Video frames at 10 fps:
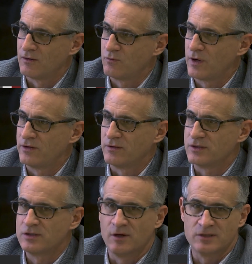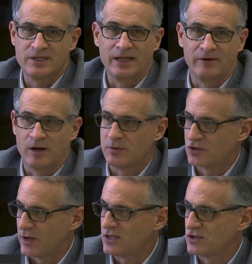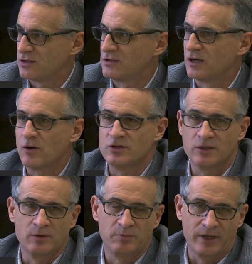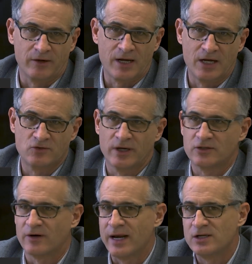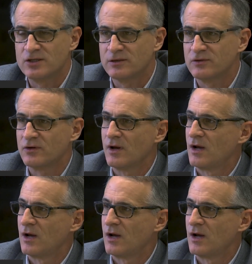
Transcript: whether it's salary arbitration, negotiating with player contracts or agents